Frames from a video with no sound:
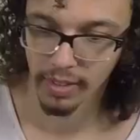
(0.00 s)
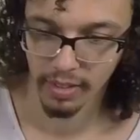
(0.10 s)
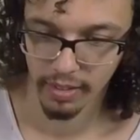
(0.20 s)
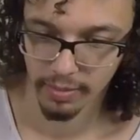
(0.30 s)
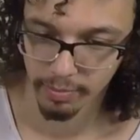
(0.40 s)

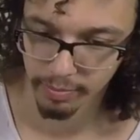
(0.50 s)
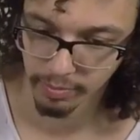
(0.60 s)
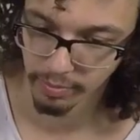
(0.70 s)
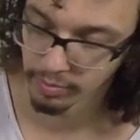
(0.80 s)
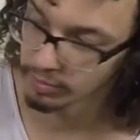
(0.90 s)

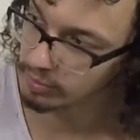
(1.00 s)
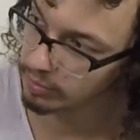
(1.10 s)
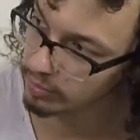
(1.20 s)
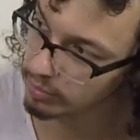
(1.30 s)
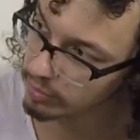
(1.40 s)

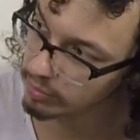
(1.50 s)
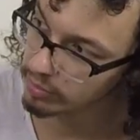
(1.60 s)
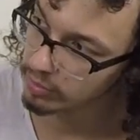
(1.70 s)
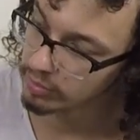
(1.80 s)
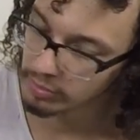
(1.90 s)

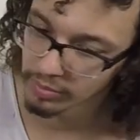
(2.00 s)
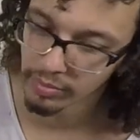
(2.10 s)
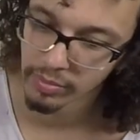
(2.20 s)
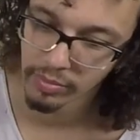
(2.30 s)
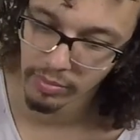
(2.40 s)

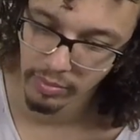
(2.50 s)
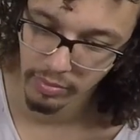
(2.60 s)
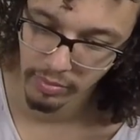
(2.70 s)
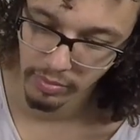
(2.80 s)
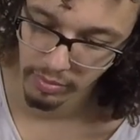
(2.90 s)

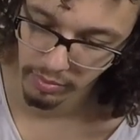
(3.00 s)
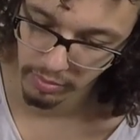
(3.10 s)
(silent)